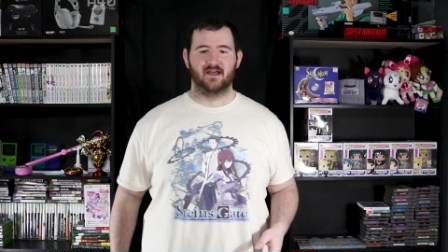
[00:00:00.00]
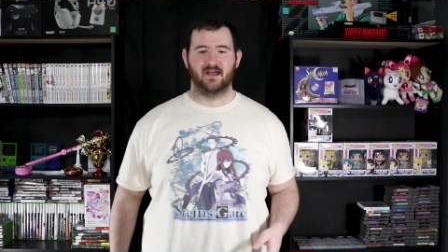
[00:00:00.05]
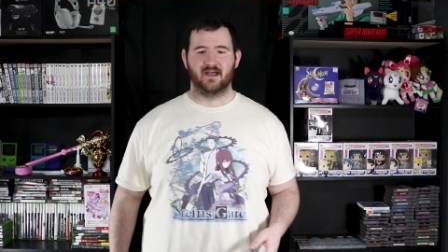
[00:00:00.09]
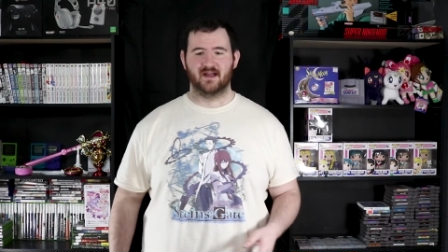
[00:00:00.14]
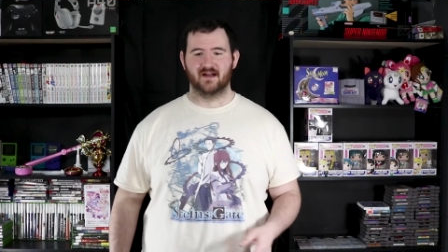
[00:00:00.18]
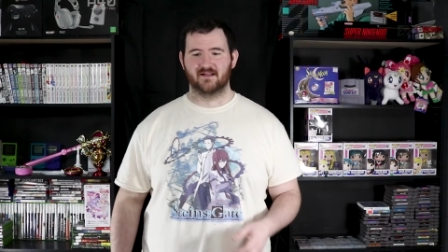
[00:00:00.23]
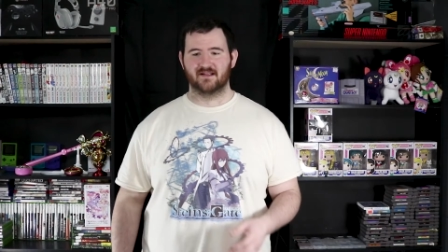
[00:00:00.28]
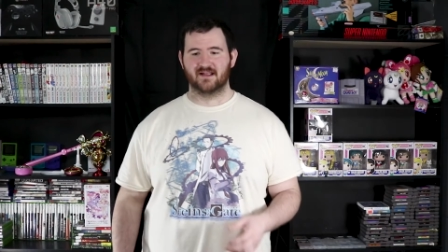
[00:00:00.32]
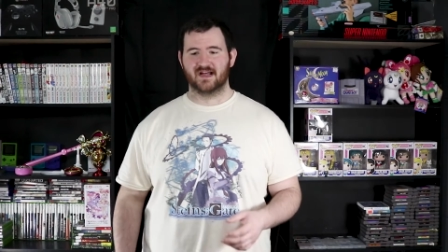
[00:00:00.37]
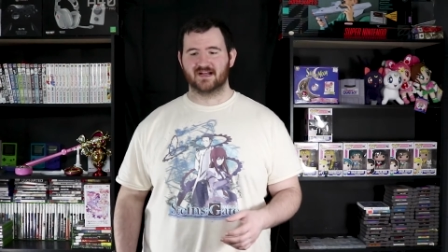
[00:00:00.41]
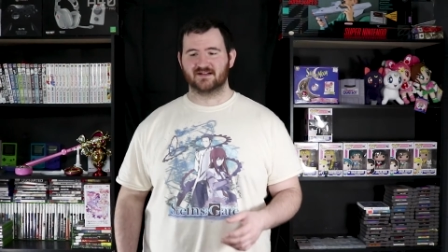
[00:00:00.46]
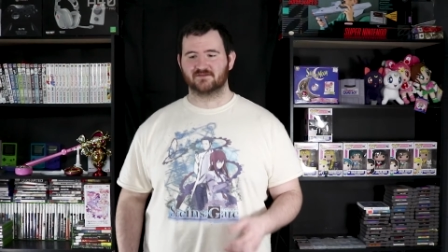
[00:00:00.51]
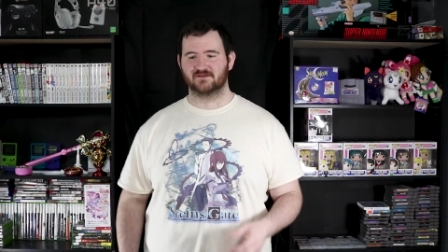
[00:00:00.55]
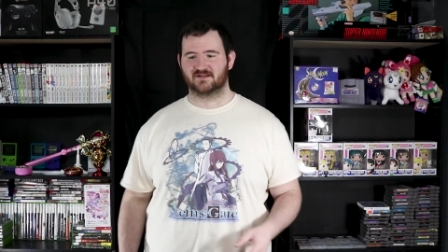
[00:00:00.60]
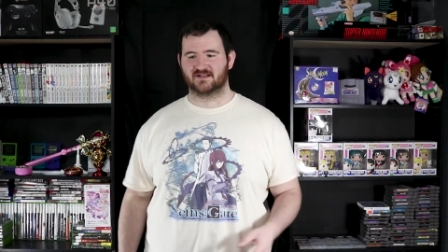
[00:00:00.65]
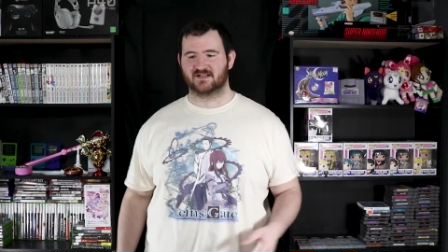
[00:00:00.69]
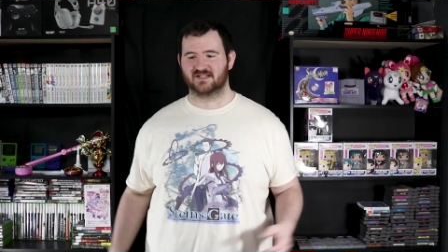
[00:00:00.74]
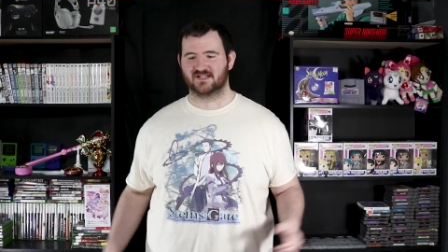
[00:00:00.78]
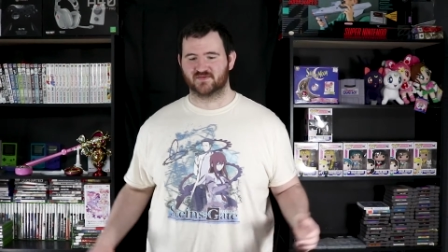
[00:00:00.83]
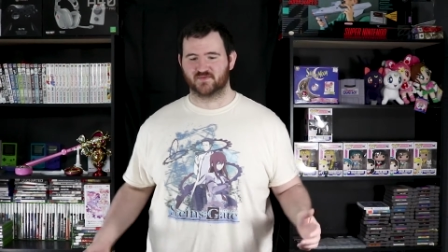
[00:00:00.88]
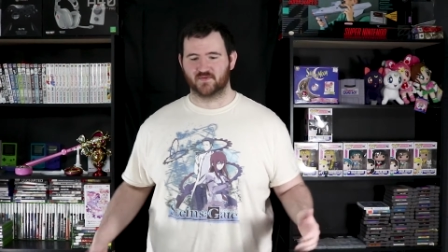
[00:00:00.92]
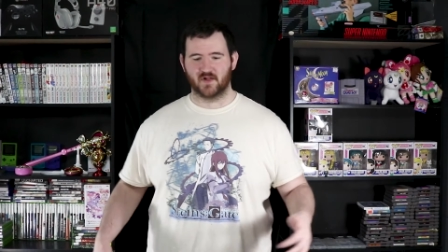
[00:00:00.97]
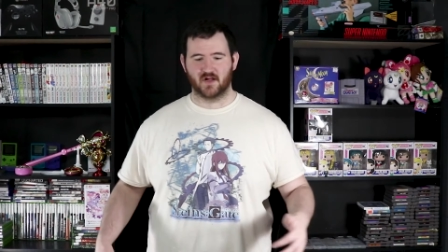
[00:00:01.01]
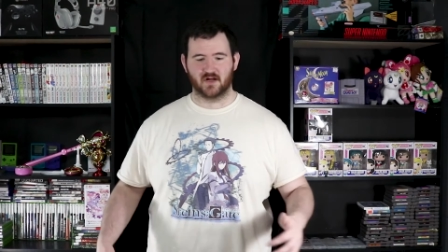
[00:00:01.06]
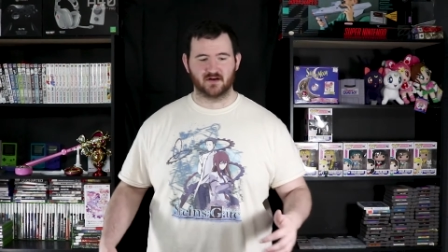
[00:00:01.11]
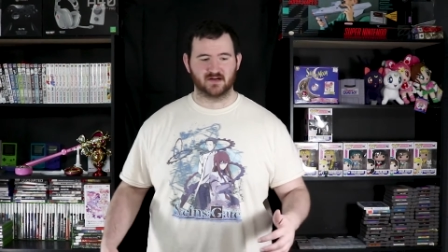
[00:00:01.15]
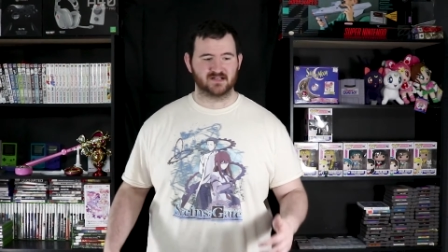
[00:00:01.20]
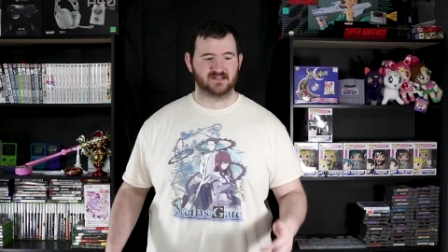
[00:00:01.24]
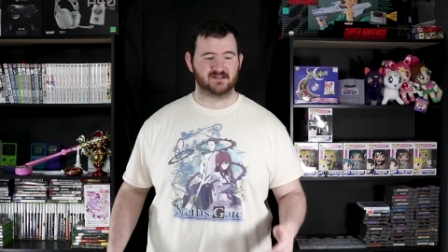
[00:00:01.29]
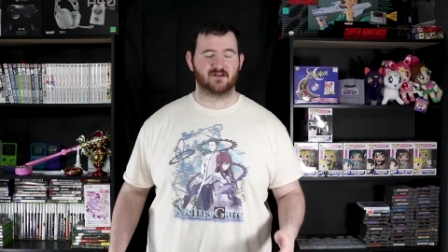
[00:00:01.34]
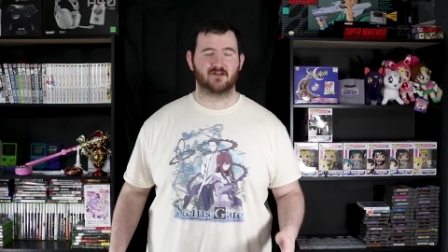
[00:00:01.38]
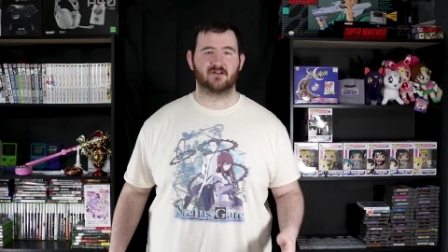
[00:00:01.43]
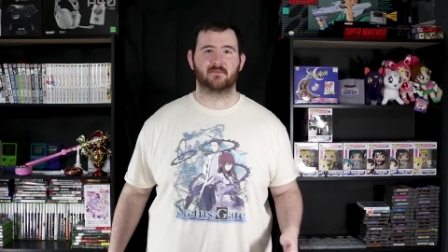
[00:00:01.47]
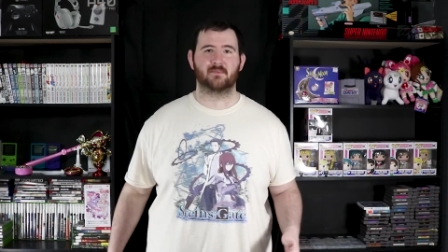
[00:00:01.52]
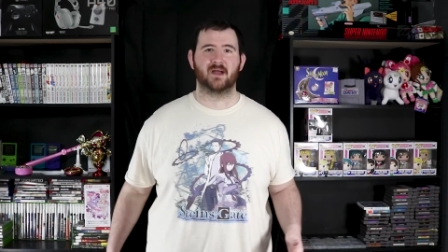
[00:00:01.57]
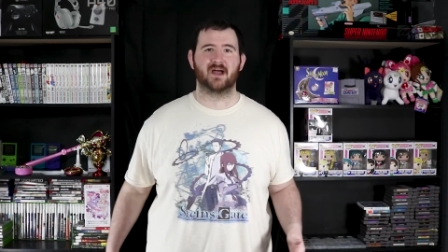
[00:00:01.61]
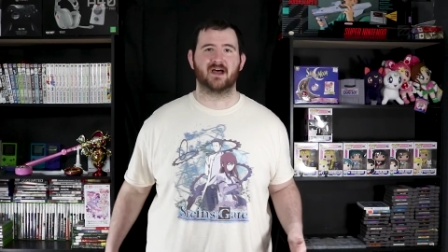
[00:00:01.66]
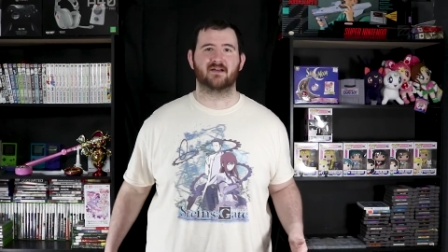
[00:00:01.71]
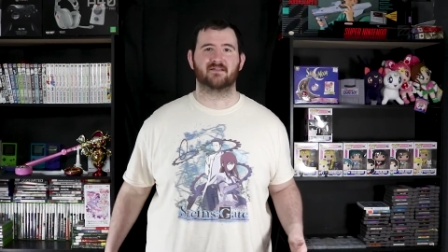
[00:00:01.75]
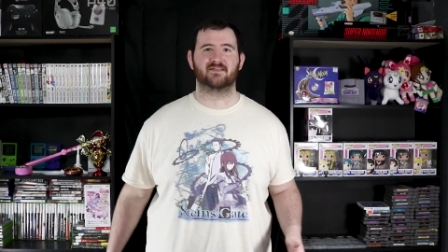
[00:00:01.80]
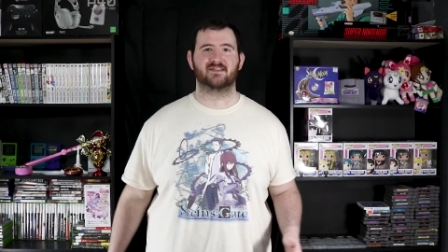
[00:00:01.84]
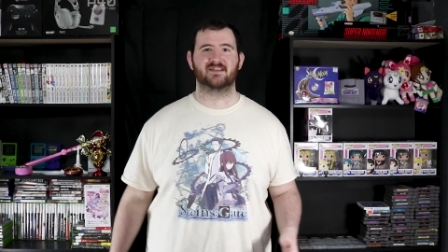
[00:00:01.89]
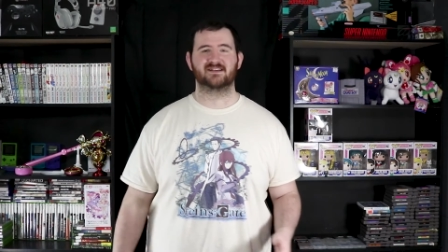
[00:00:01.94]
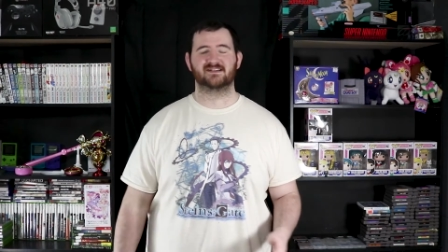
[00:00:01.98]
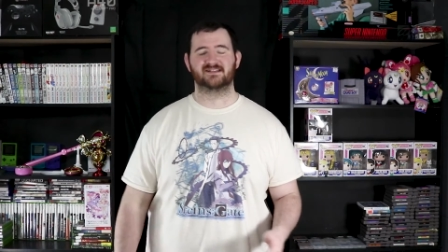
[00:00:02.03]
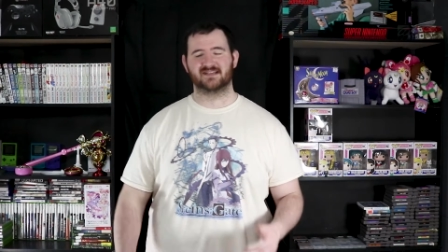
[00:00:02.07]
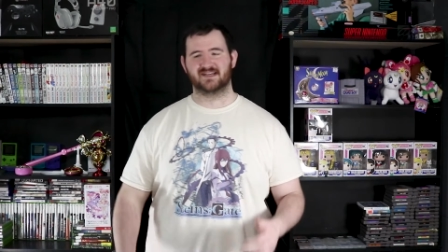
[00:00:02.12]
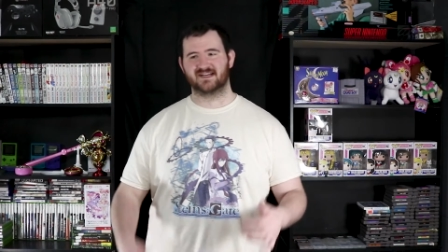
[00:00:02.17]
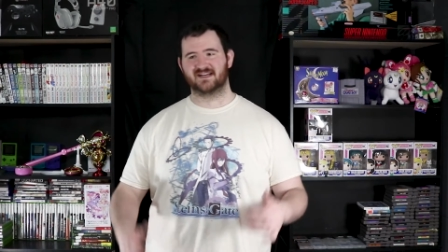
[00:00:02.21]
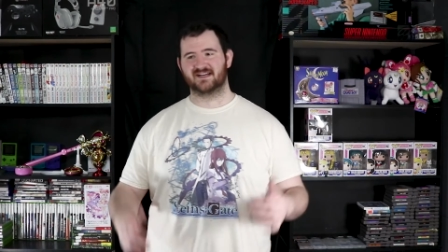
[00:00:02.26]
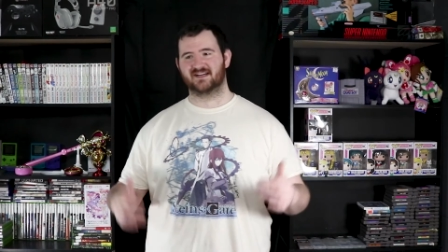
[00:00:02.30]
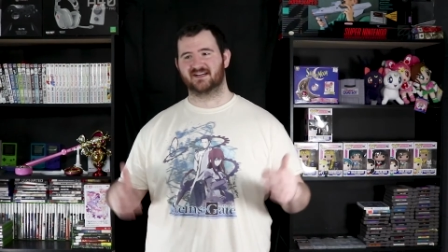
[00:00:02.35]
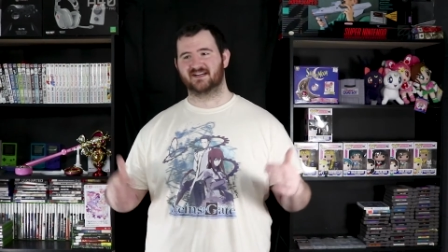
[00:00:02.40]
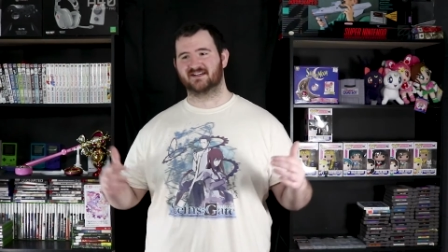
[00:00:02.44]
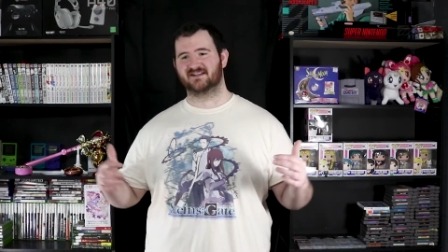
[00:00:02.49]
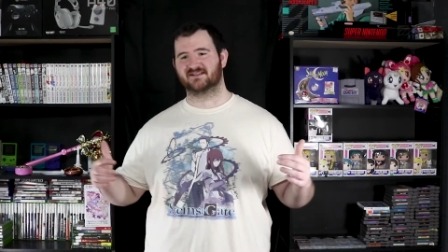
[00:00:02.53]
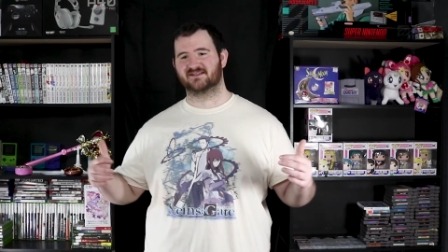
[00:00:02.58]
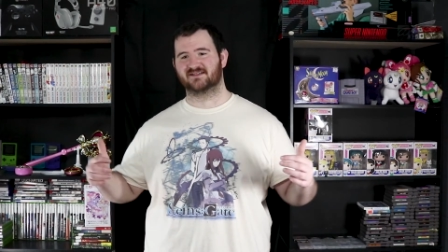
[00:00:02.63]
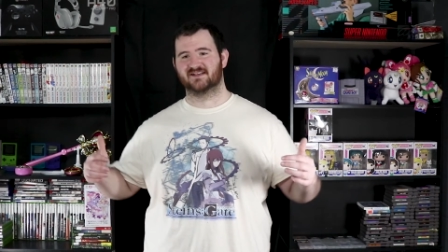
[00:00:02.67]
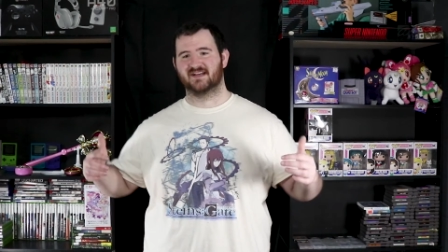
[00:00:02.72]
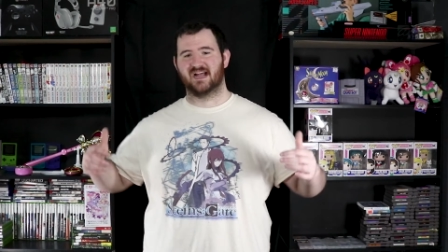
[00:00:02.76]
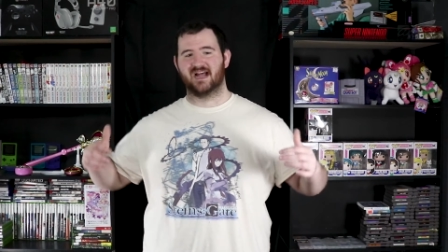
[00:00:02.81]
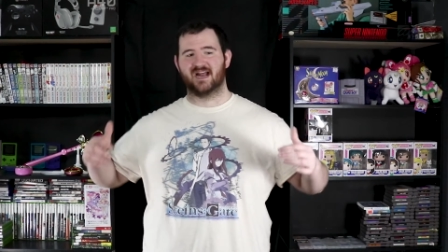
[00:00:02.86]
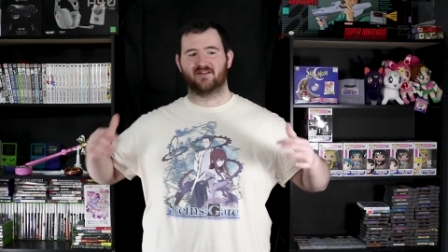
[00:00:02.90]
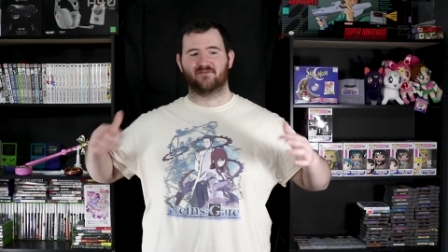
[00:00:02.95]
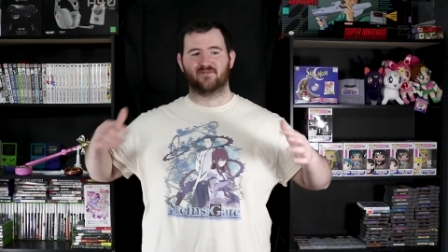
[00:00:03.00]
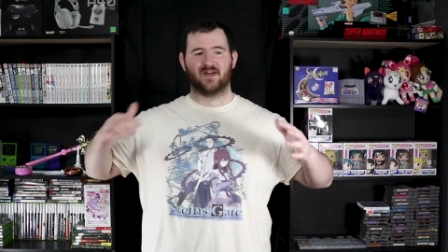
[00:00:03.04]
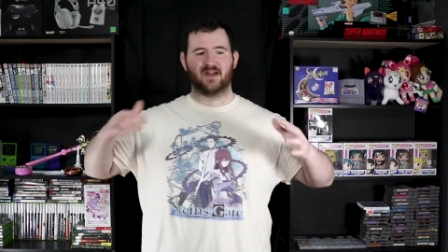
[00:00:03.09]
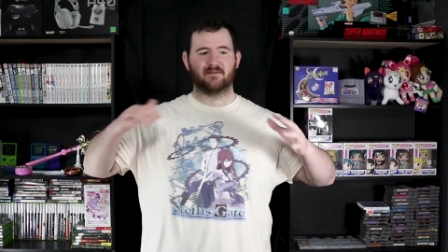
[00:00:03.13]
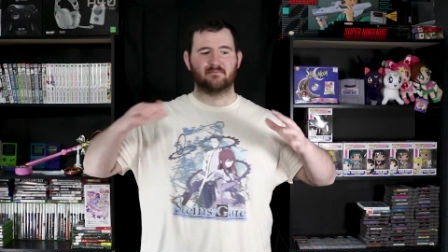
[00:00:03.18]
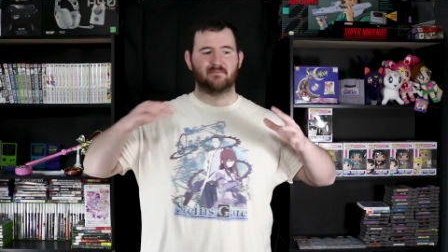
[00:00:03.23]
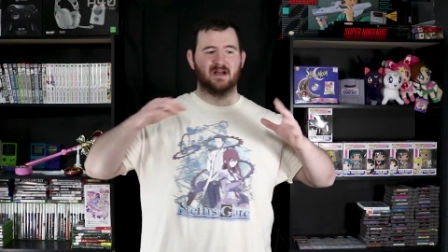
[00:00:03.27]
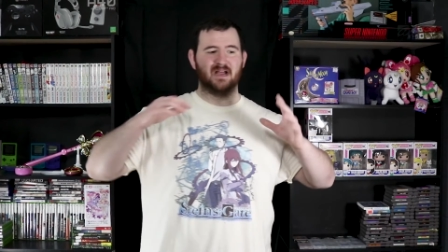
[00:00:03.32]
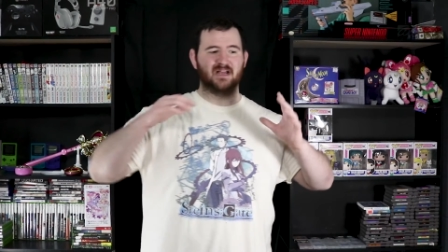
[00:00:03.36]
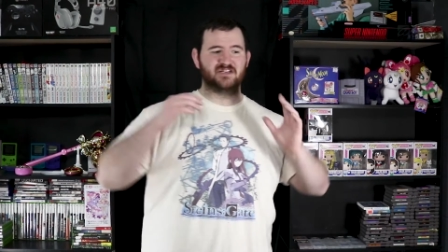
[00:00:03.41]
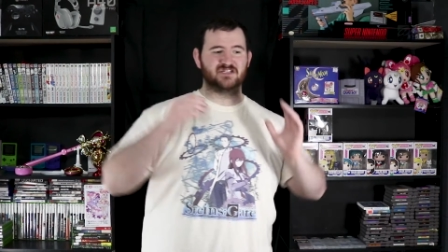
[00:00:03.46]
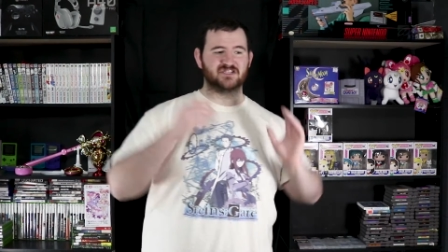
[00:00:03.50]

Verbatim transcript: And that's what this vlog is all about. This is kind of like my